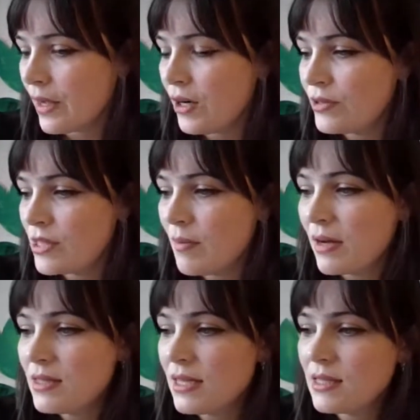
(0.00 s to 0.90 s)
I know some
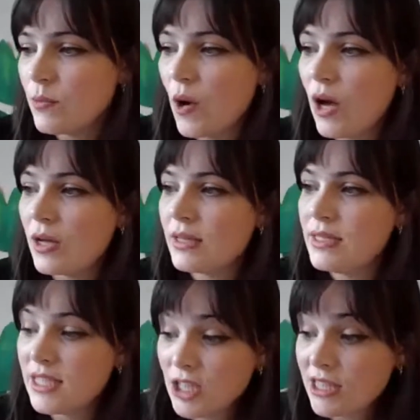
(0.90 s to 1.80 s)
artists work
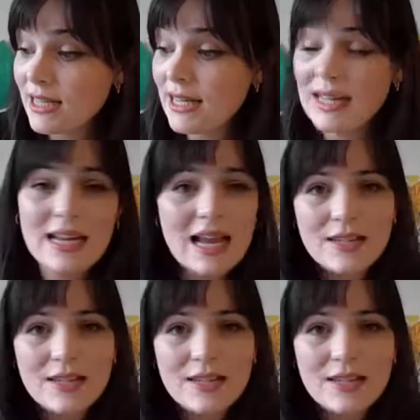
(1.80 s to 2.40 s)
digitally,